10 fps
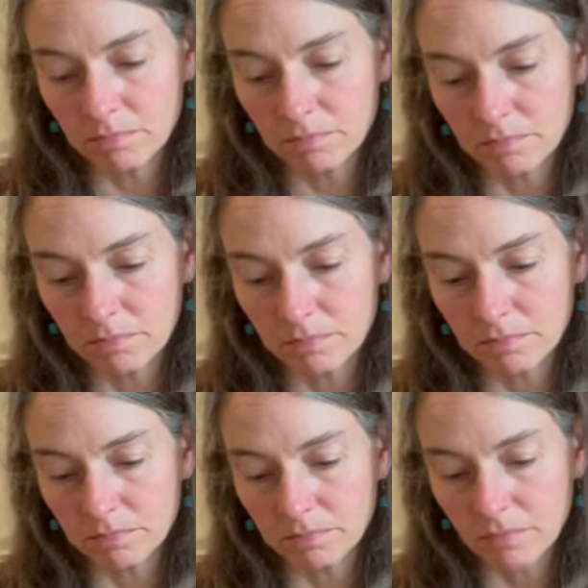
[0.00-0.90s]

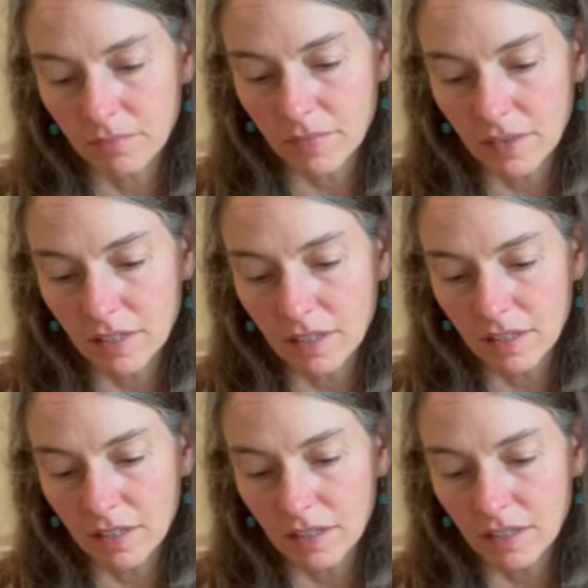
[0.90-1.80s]

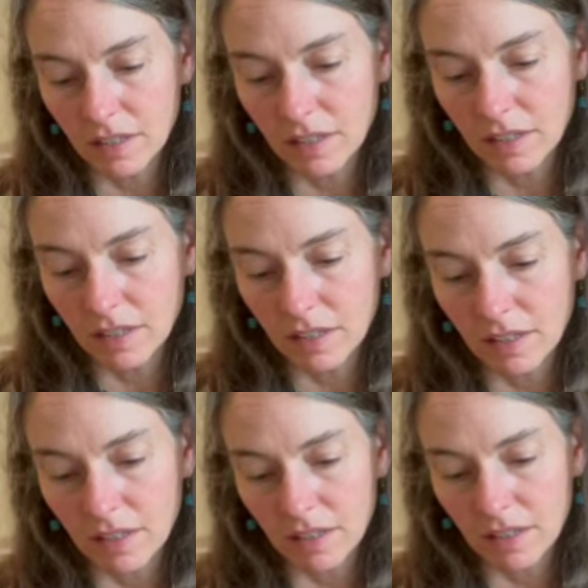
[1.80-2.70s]

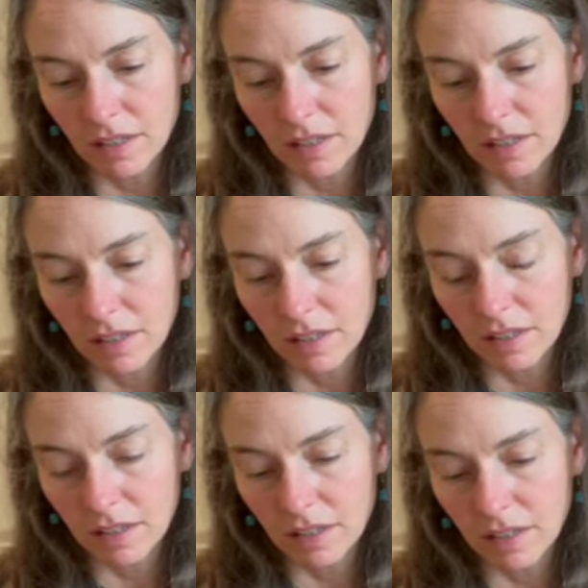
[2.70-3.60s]

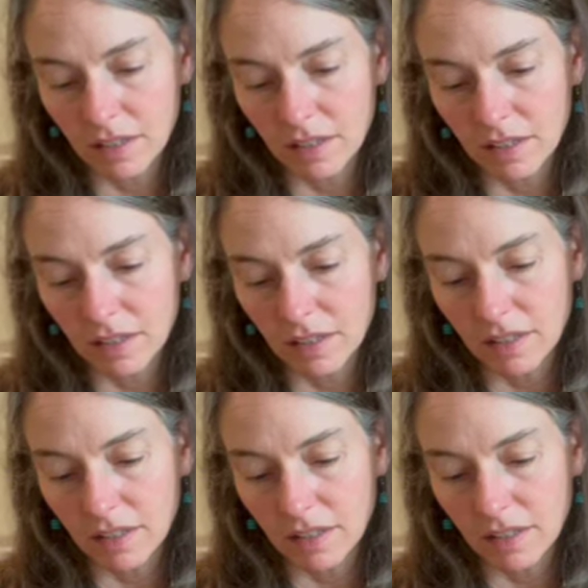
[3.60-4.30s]
(no one is talking)